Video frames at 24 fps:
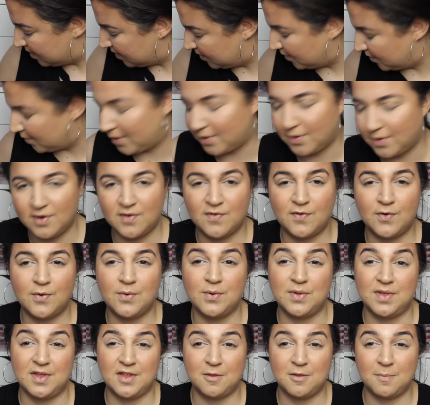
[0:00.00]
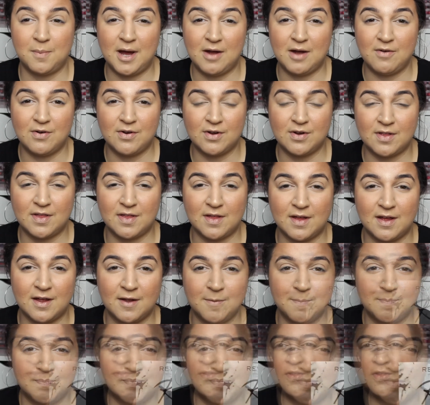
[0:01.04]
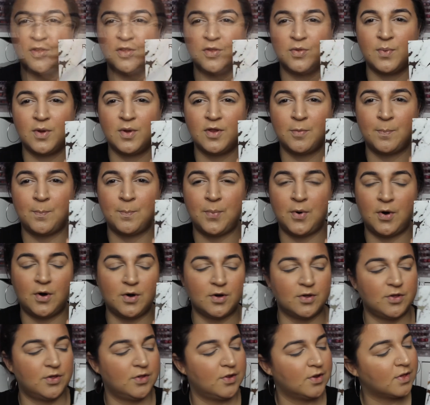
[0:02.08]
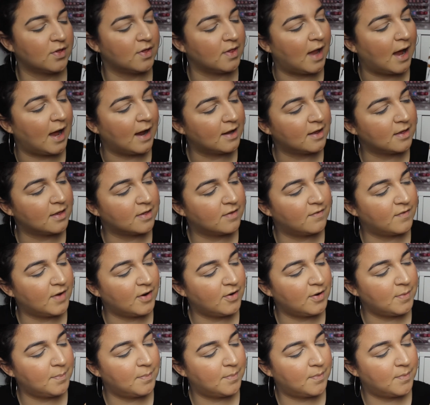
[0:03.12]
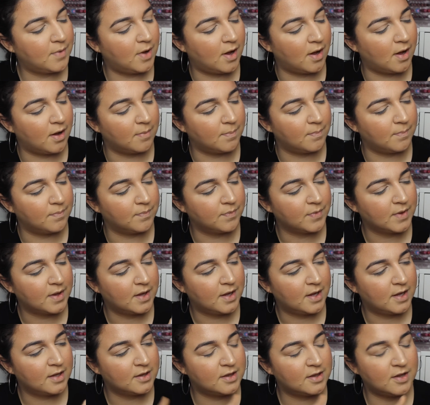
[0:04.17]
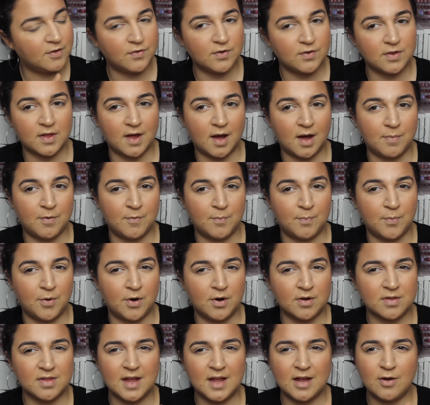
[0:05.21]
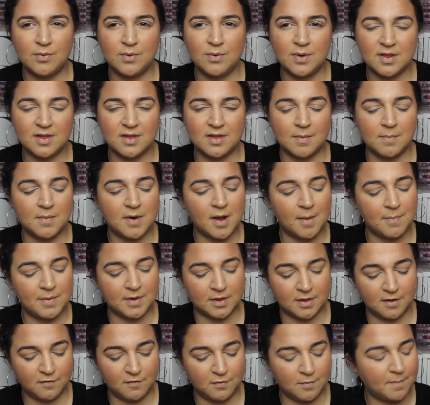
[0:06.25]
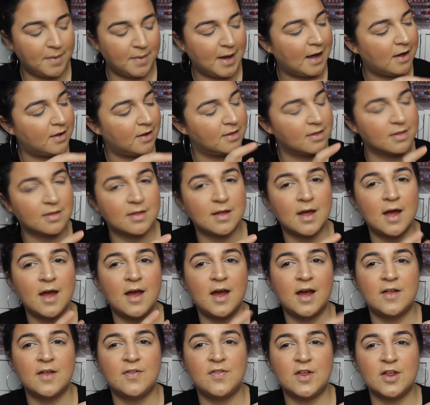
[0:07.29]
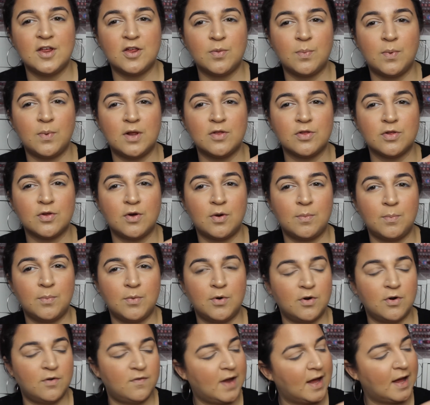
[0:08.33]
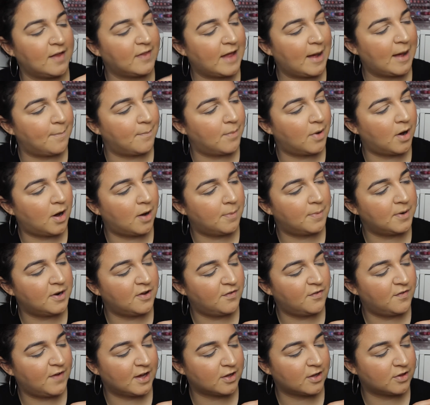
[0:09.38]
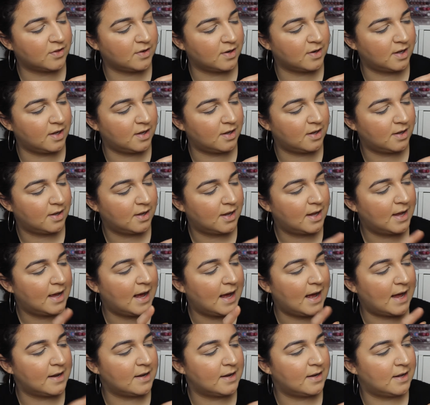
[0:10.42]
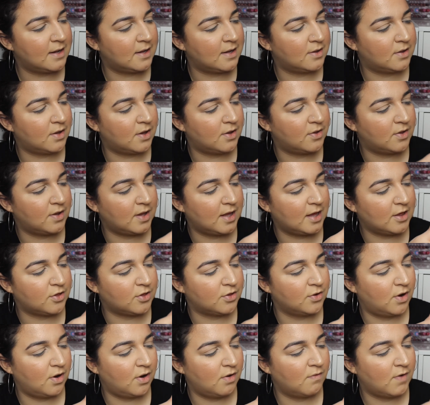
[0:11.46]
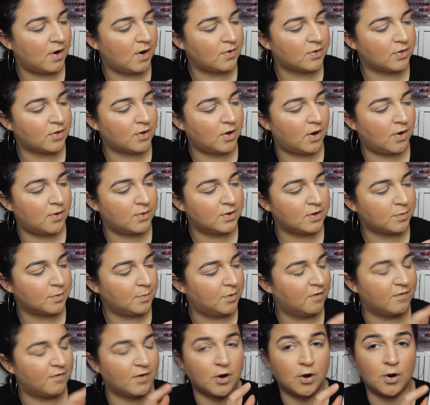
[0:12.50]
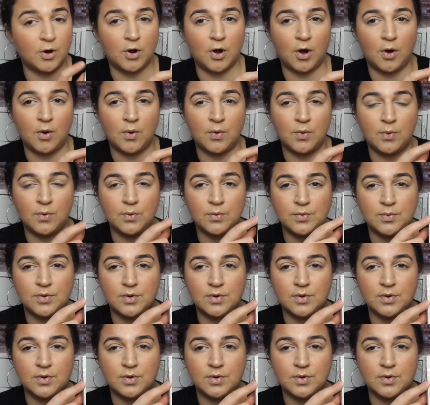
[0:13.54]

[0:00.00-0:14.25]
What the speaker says: Well, of course it's by Roxy. This is what the box looks like. It's a very different type of box. They all have similar but different patterns. This one's got more of like that marble effect on it, and then it's not a rose gold, it's more of a gold